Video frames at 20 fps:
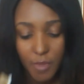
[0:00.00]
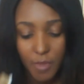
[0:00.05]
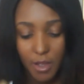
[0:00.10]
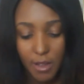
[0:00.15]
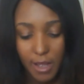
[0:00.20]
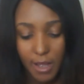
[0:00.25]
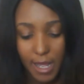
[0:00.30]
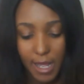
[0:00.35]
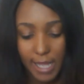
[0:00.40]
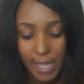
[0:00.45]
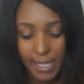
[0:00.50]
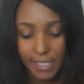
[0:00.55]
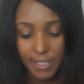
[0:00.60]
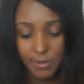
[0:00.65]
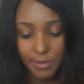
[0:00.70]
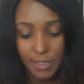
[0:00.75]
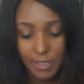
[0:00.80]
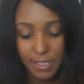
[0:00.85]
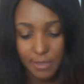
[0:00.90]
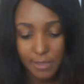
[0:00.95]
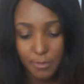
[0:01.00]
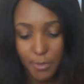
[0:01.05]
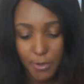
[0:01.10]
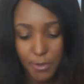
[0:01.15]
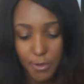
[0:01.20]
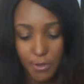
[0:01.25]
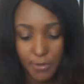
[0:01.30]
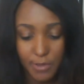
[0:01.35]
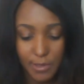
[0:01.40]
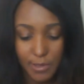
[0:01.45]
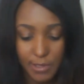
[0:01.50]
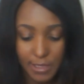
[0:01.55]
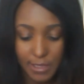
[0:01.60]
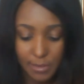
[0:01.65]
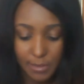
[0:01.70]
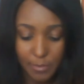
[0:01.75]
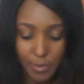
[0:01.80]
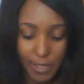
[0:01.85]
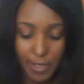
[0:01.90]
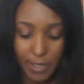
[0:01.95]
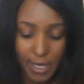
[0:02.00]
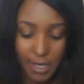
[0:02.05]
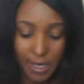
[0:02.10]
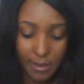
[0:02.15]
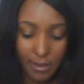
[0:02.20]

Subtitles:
I guess so it doesn't move, so it doesn't break.